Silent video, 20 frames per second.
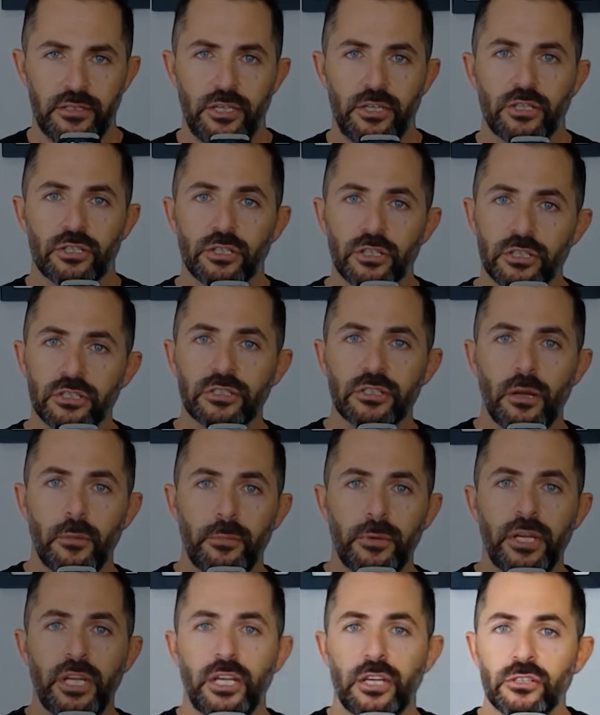the insurance
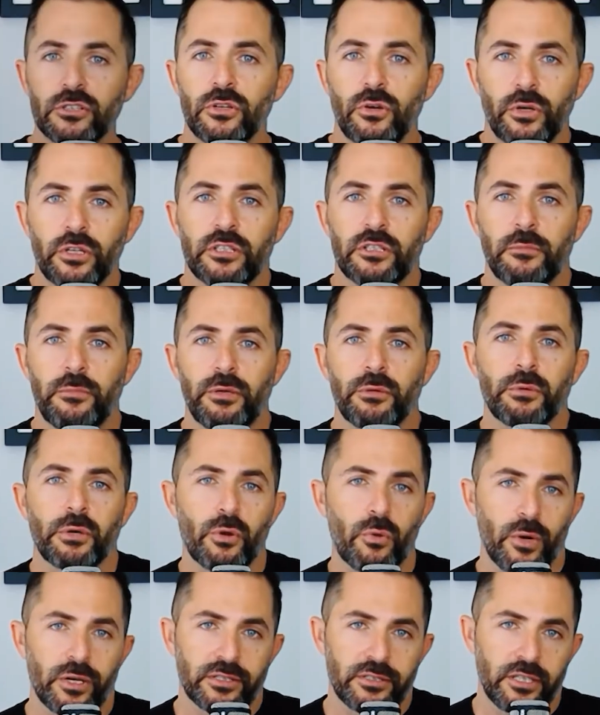company is going to be
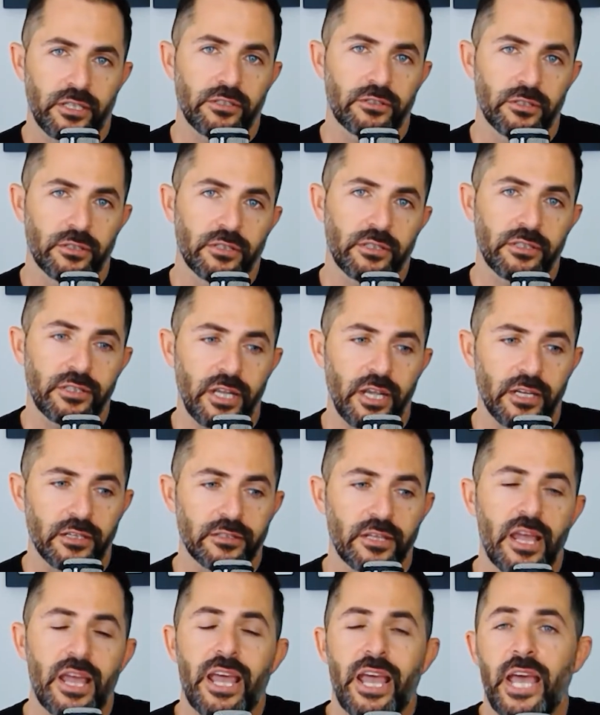requesting certain things.